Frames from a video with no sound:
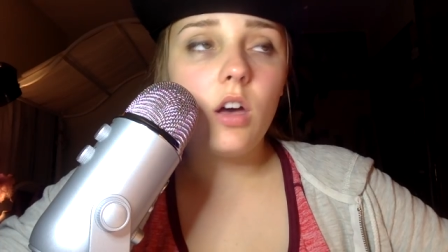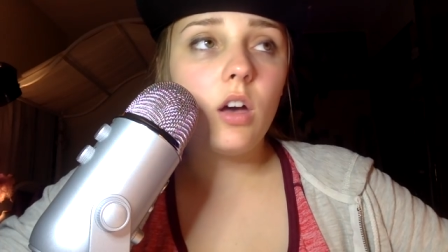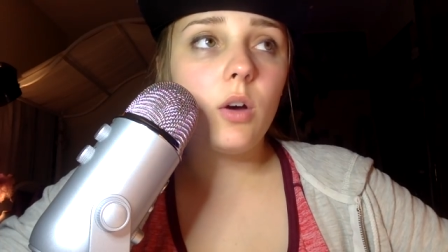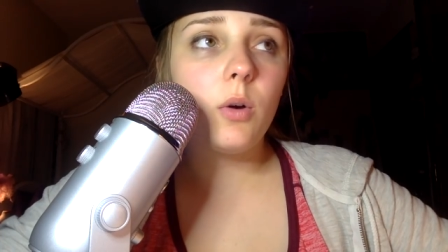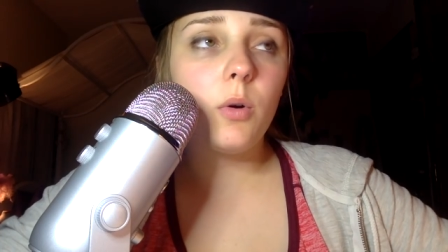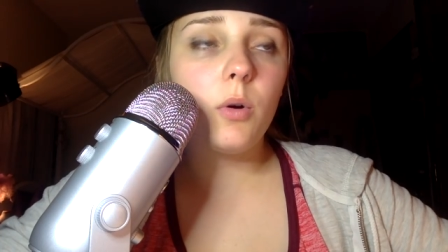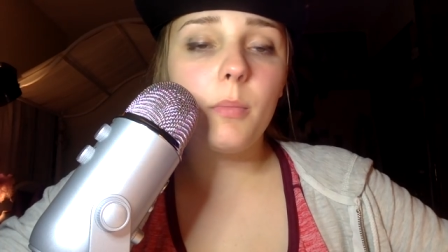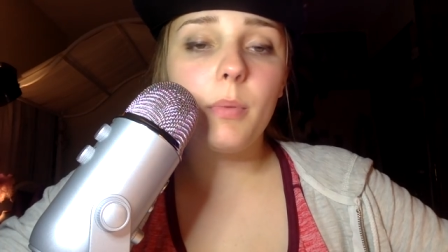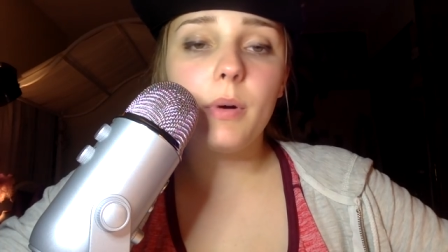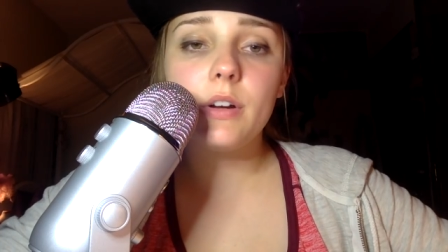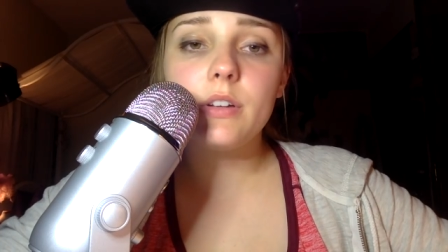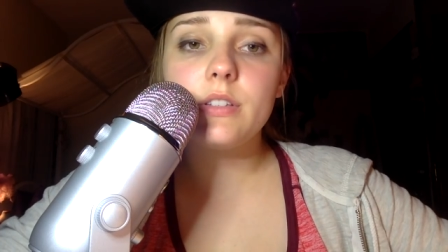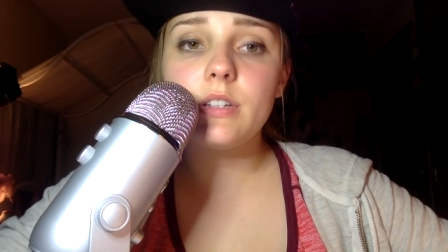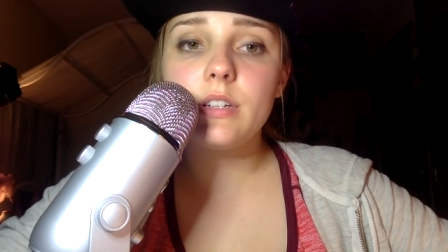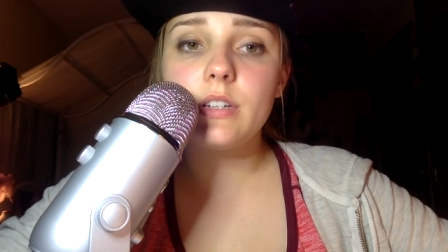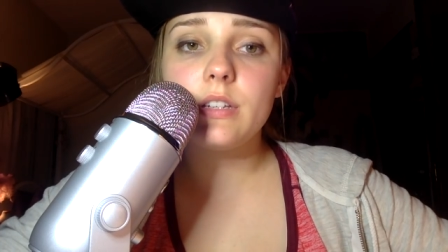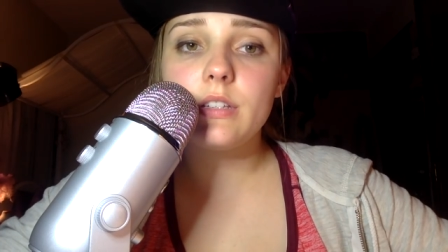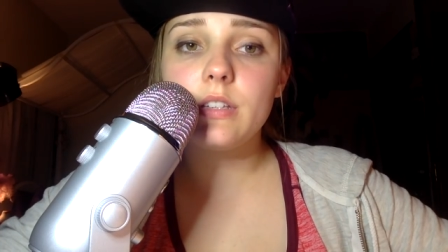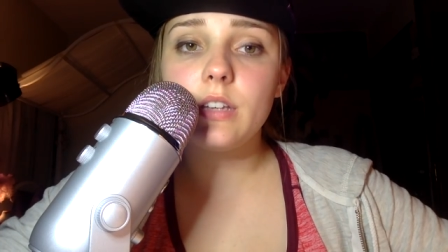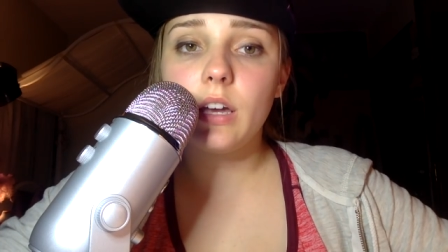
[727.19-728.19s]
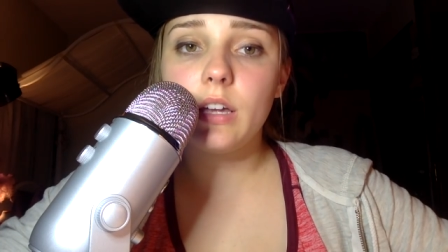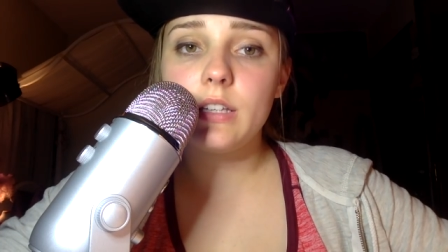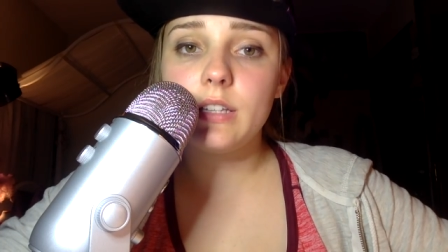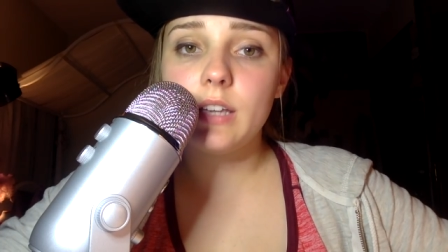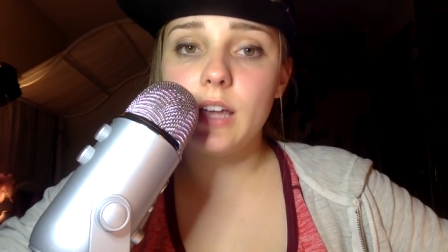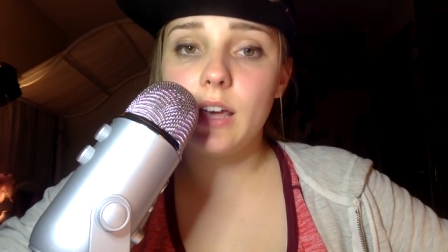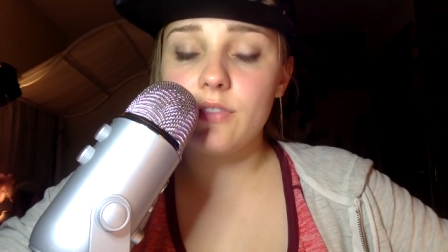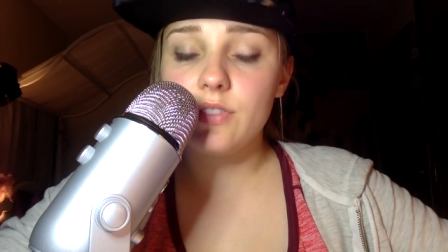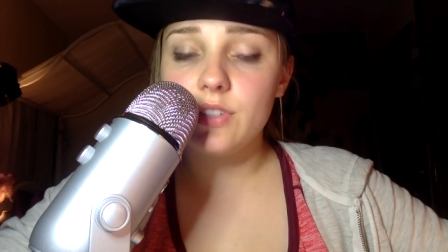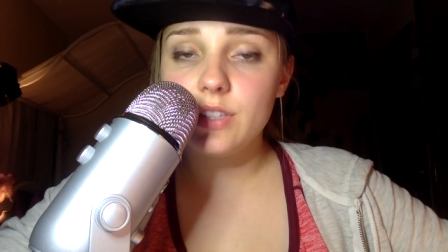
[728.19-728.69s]
Who a person decides
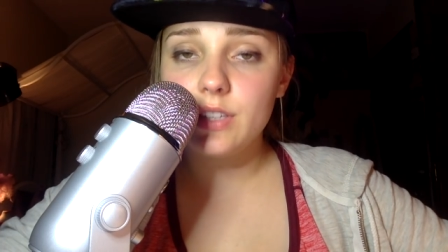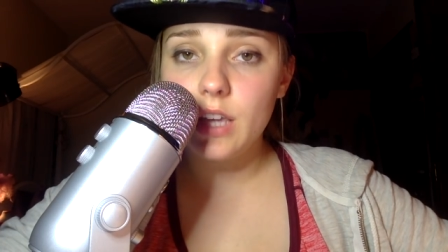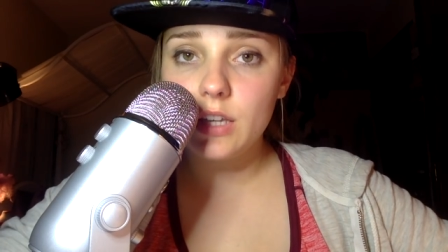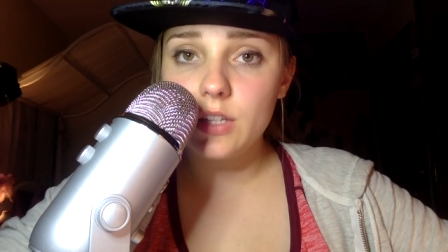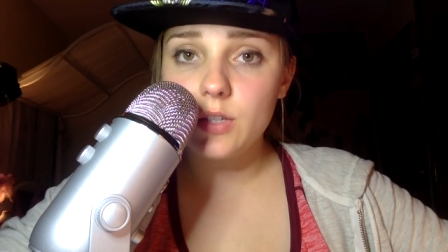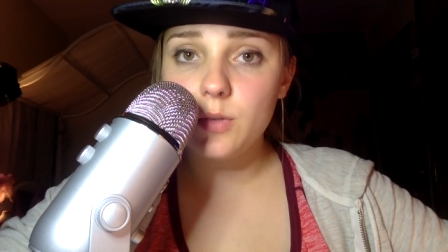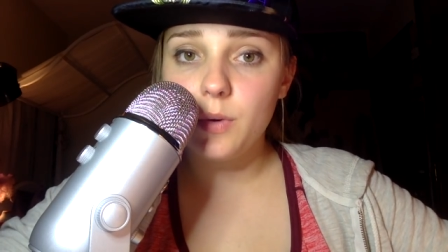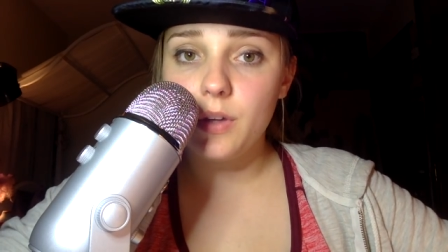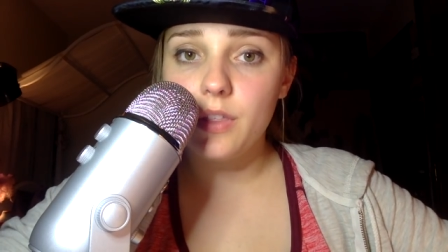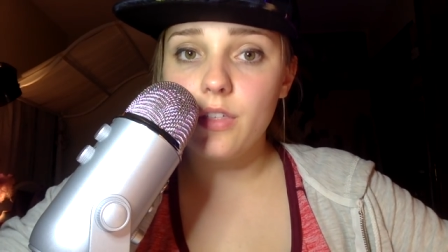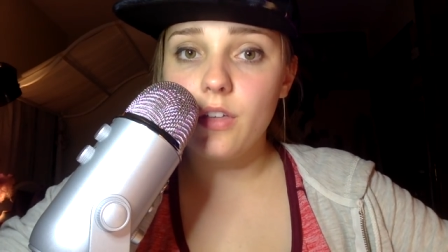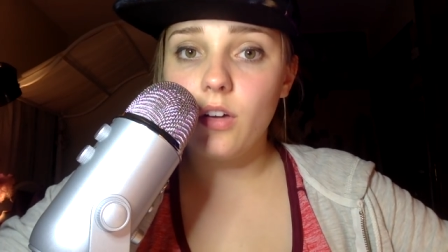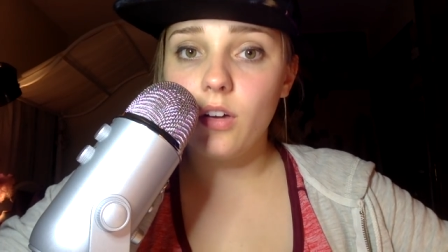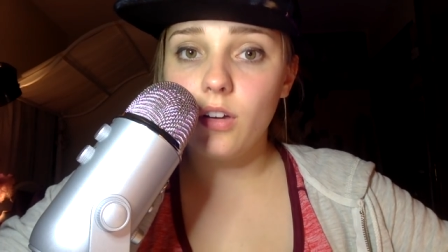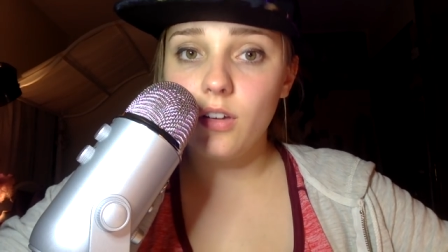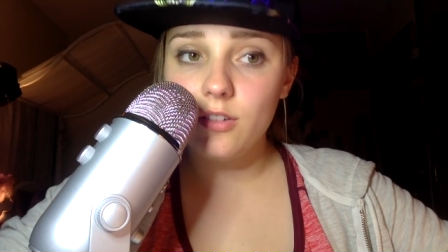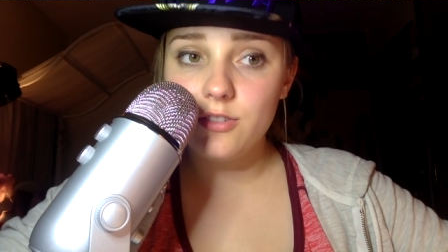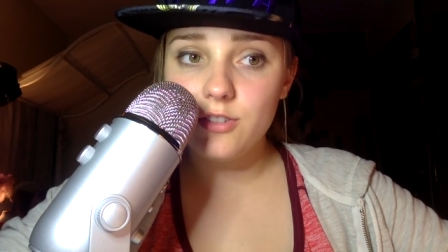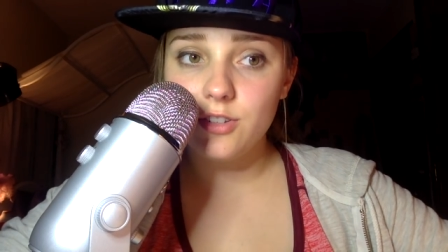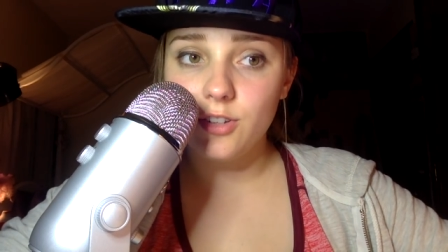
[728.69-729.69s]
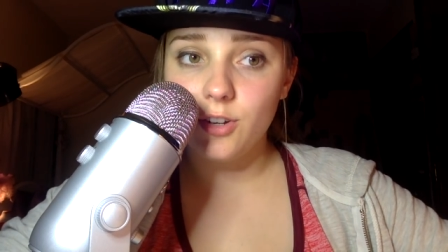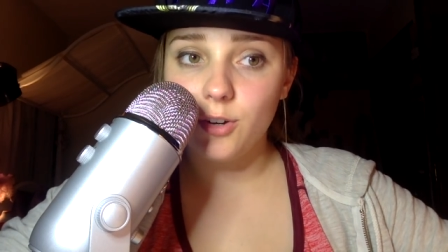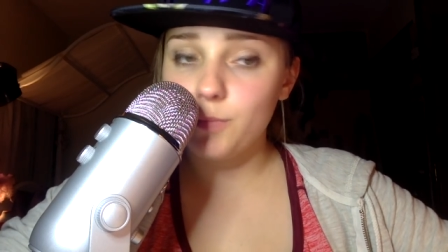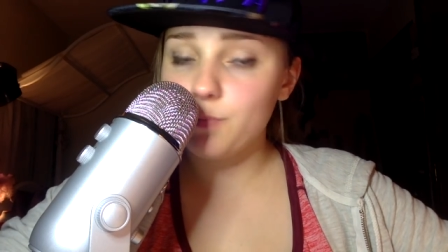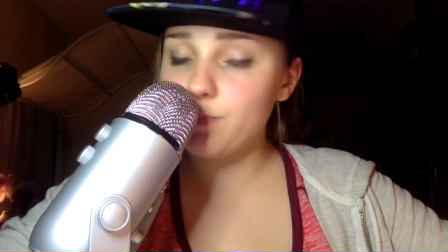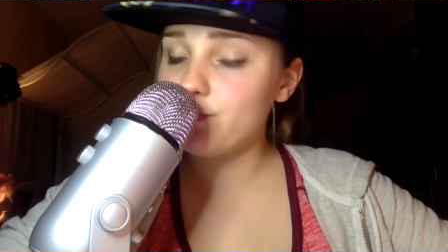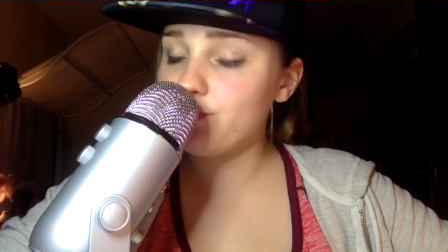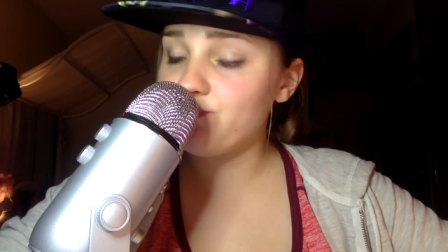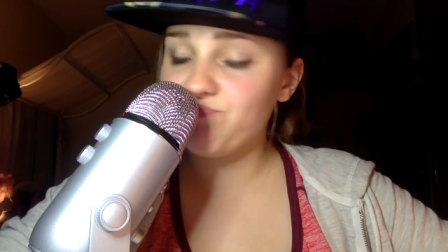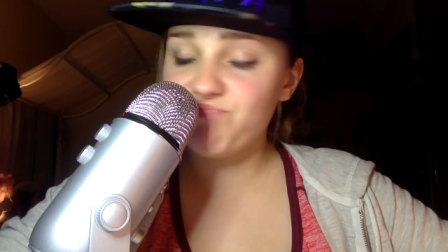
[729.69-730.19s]
to have sex with also